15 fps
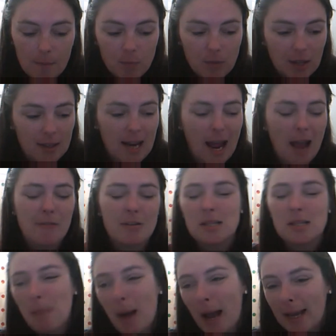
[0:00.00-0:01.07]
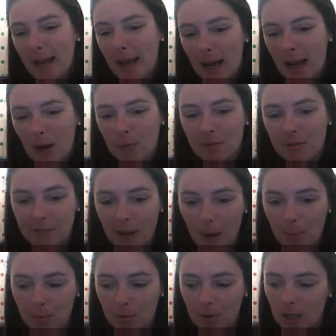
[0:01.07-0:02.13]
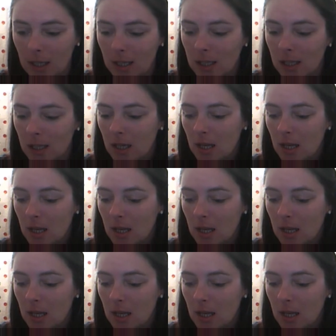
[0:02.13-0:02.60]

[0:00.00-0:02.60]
and then having to pack it out with fabric,